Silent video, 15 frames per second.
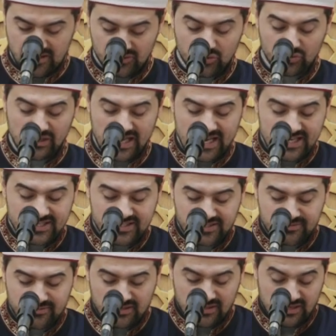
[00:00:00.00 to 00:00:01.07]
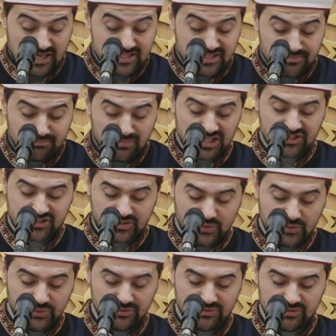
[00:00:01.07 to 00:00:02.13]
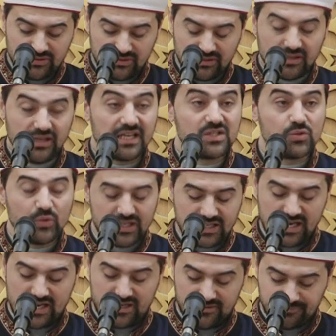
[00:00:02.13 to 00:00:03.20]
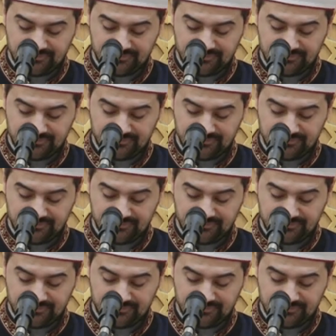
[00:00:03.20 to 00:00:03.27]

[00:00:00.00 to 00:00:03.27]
do as much good as we can.